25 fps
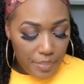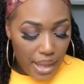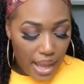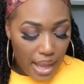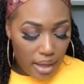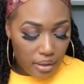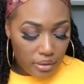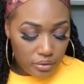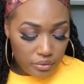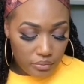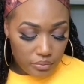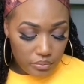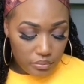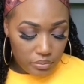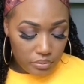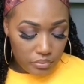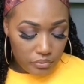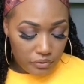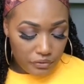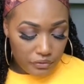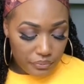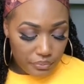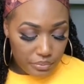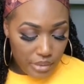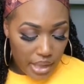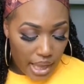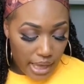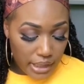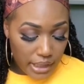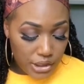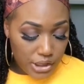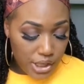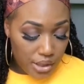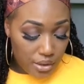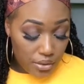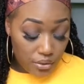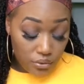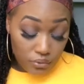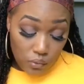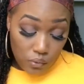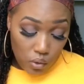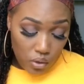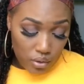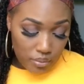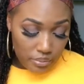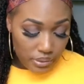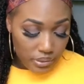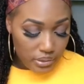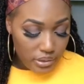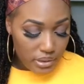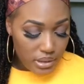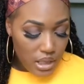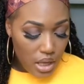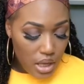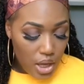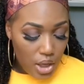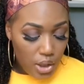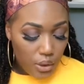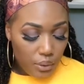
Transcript: powder eyeshadow formulas,